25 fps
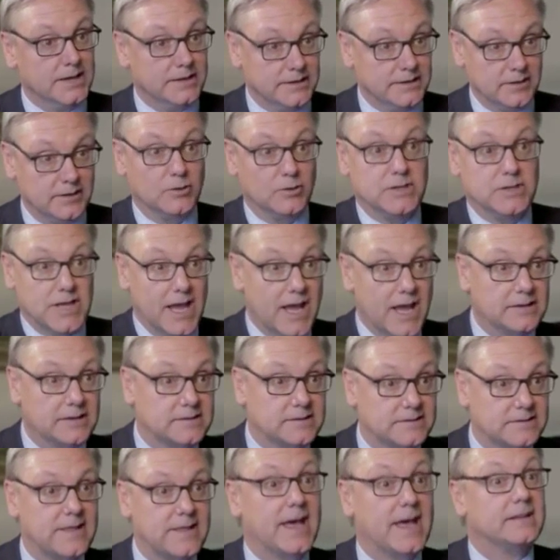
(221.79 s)
You go,
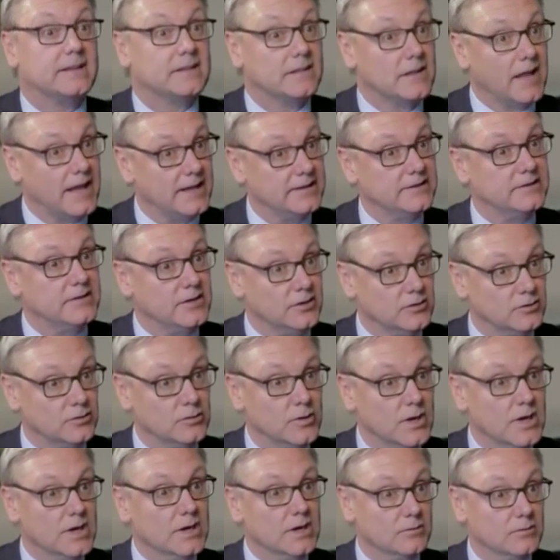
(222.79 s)
yes, that led
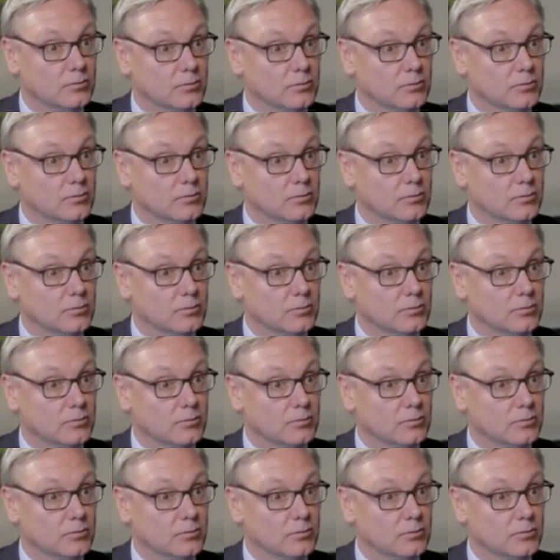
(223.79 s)
to